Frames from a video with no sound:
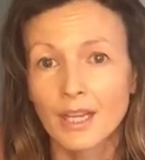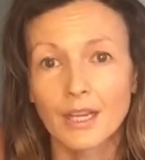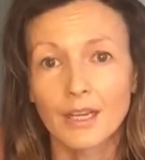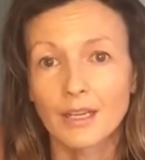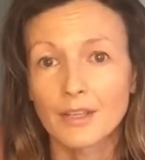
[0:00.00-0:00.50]

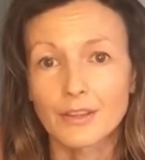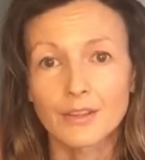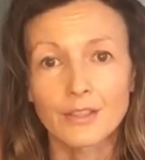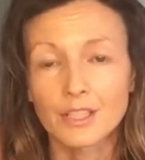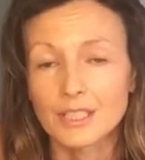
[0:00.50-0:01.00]
uh,
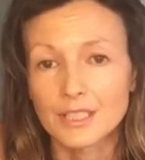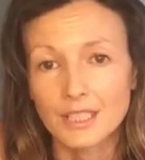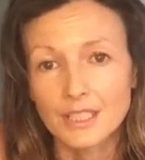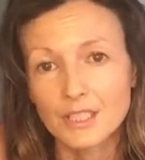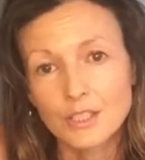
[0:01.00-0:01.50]
30
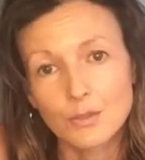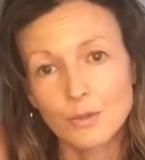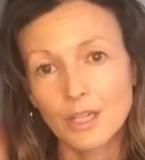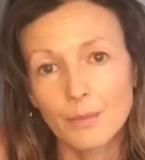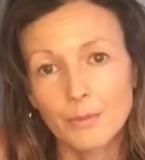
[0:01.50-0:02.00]
seconds to
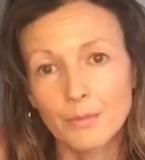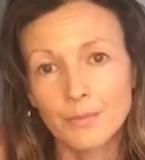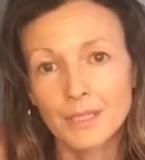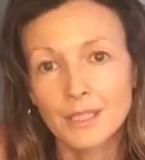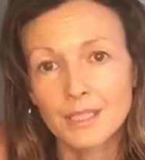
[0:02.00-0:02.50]
a couple
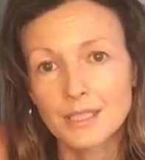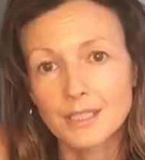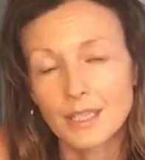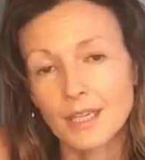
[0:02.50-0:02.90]
minutes